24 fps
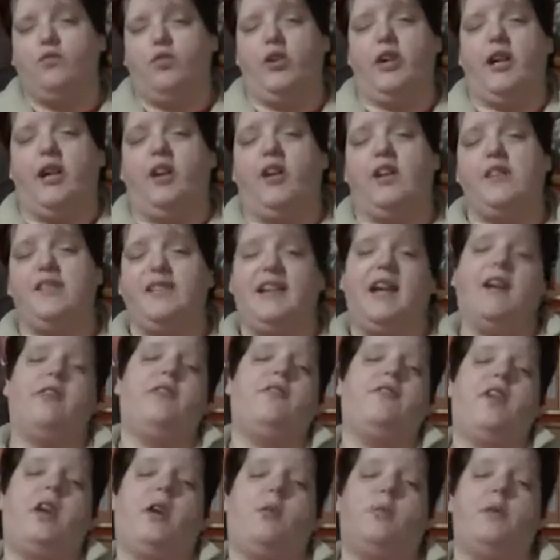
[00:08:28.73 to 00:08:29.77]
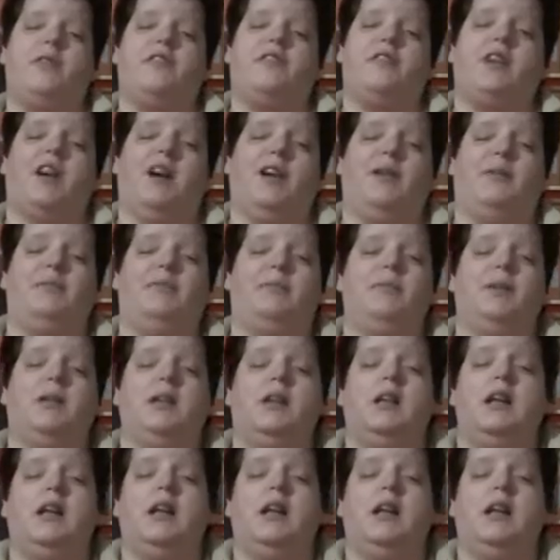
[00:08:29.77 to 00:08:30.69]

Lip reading: realise how far we've come.